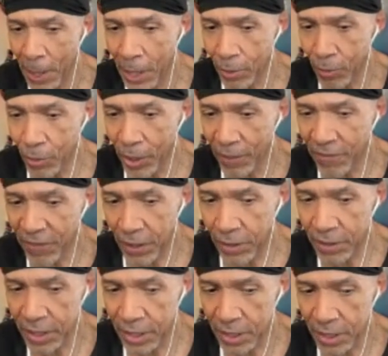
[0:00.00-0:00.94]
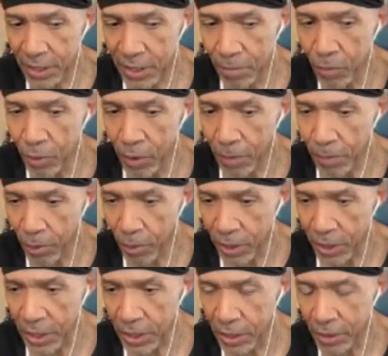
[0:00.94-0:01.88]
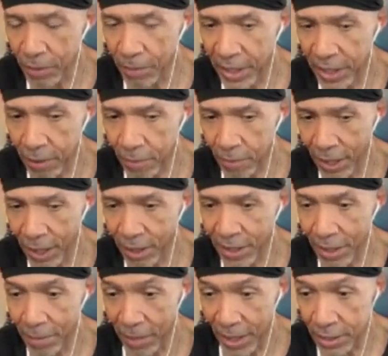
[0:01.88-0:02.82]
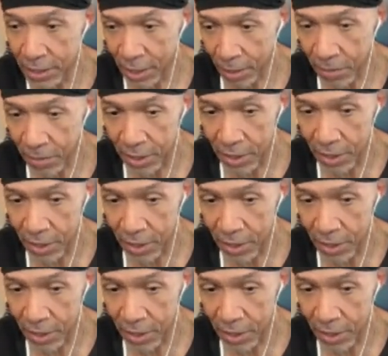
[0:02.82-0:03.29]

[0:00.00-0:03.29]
we felt it's more important to make a record that meant something